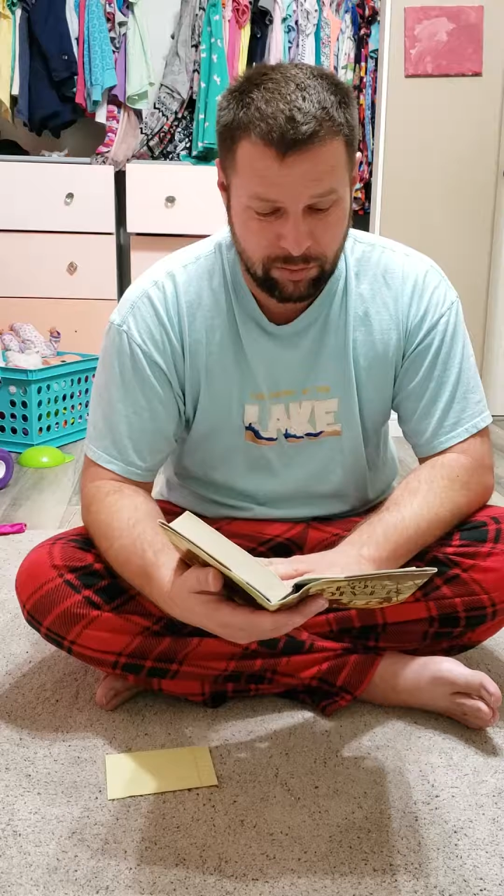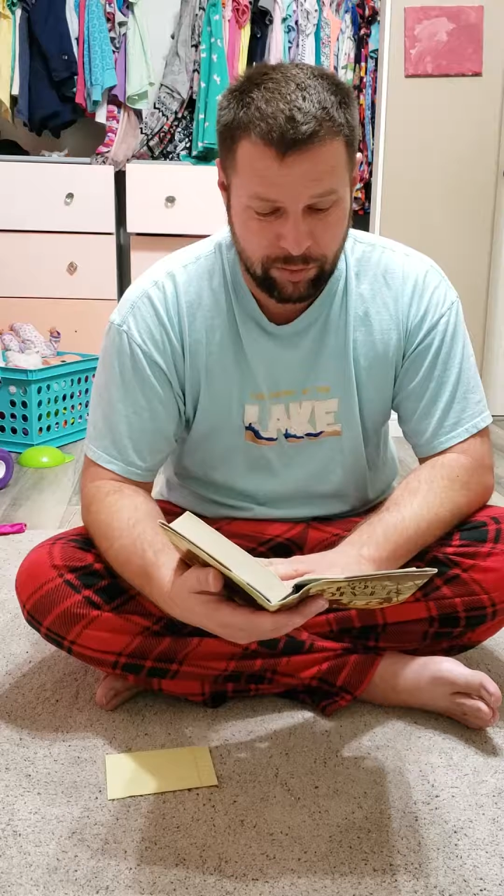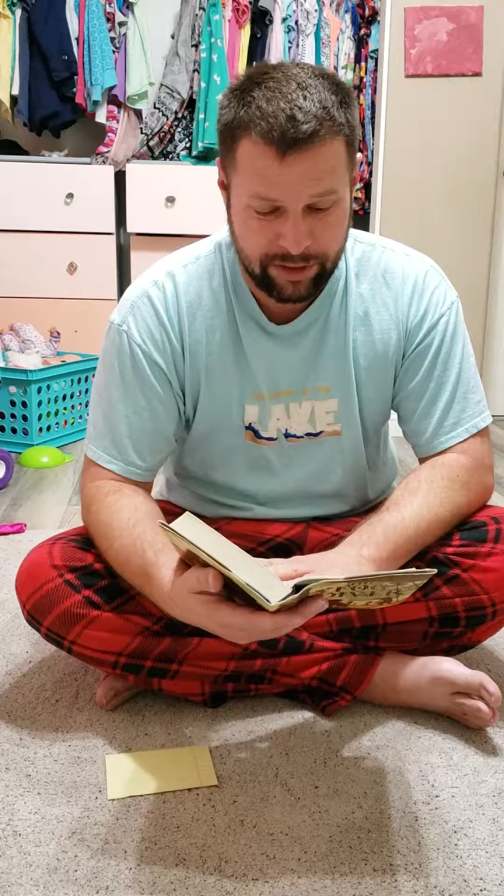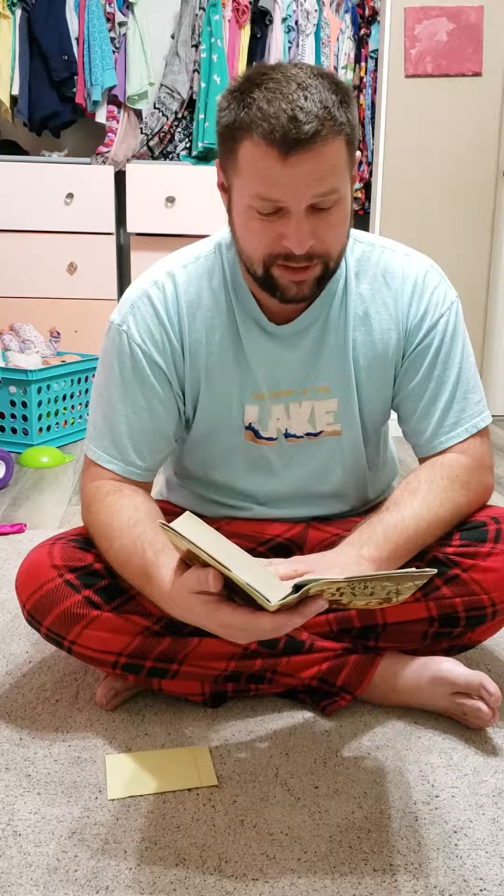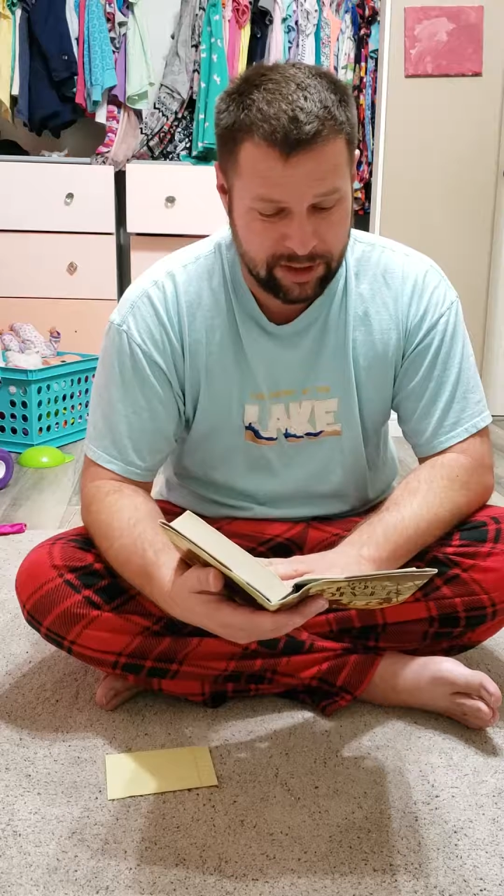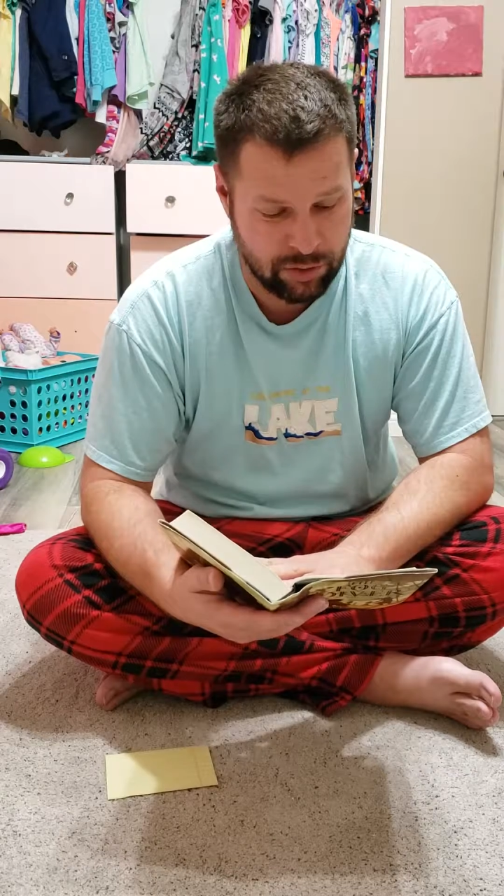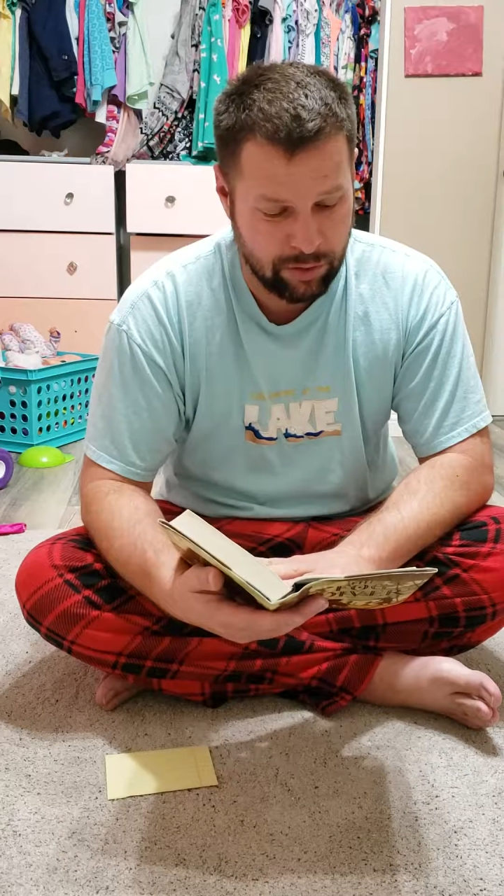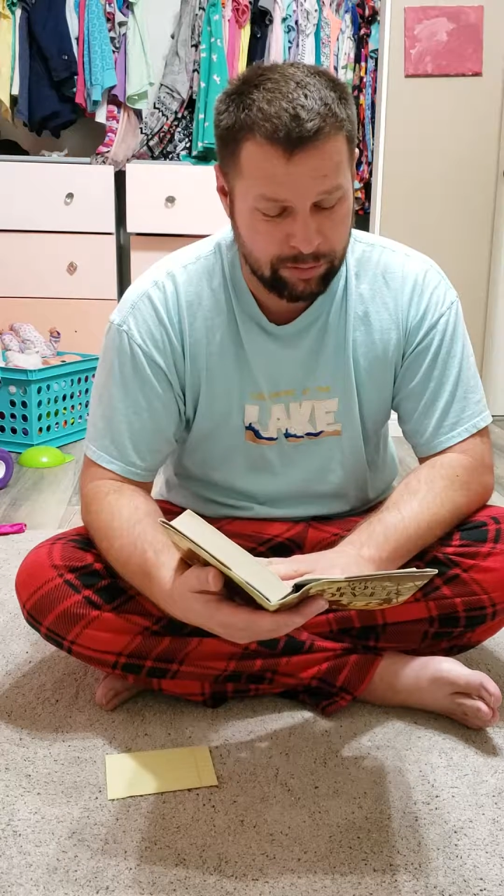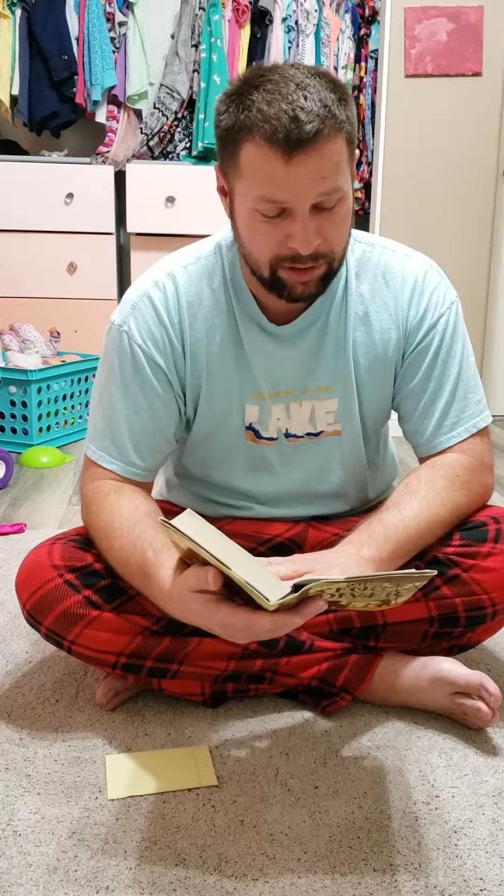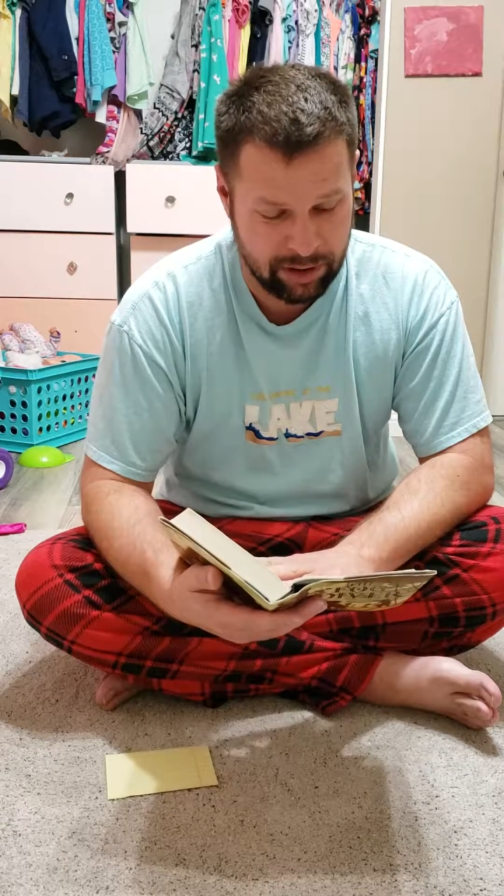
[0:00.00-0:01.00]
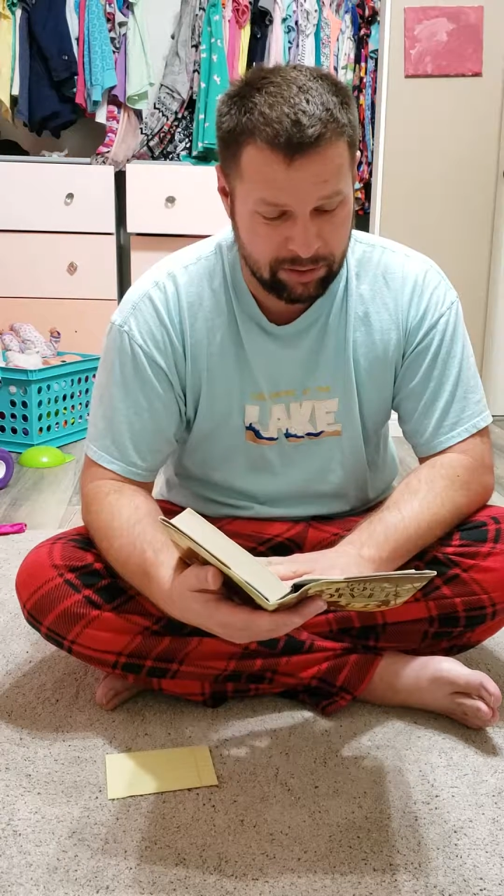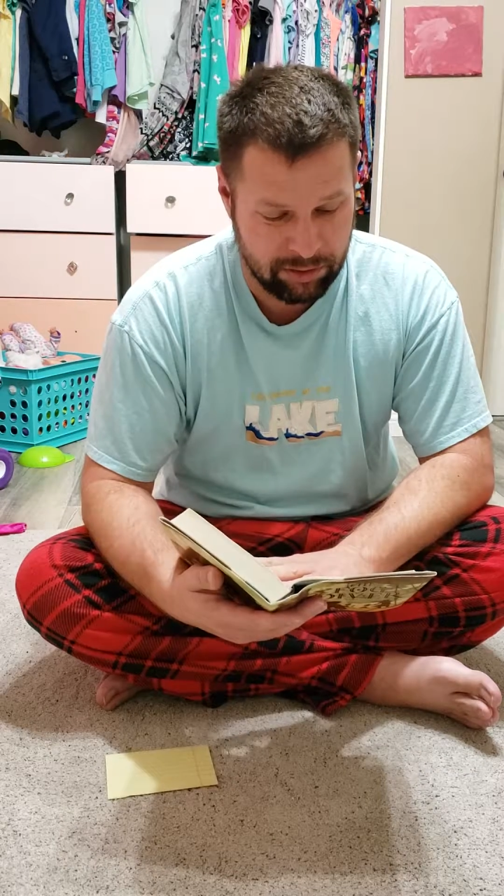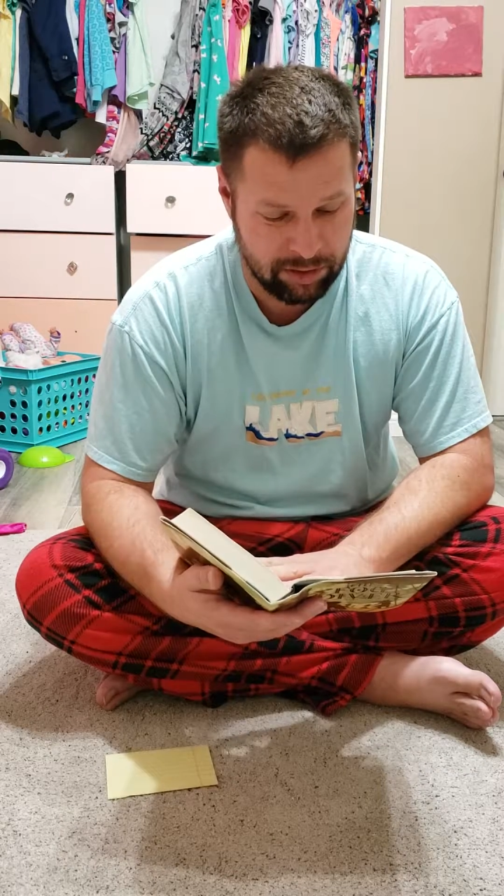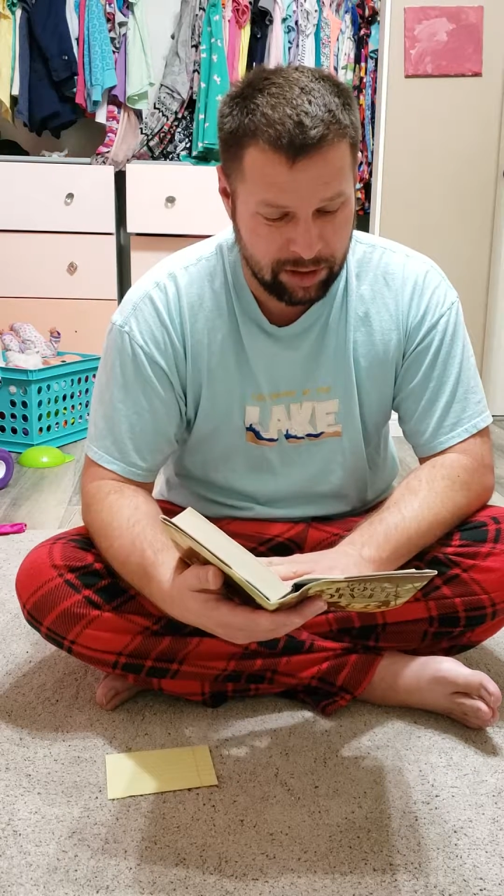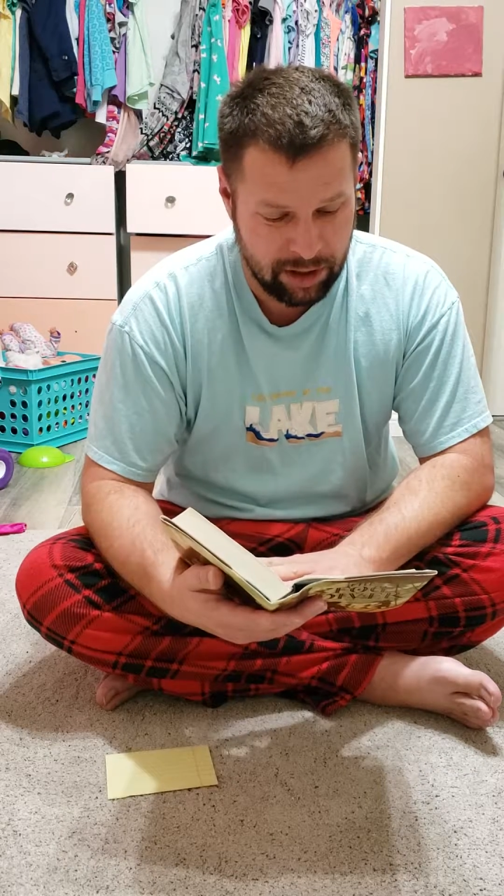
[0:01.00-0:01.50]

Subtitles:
with since we were little,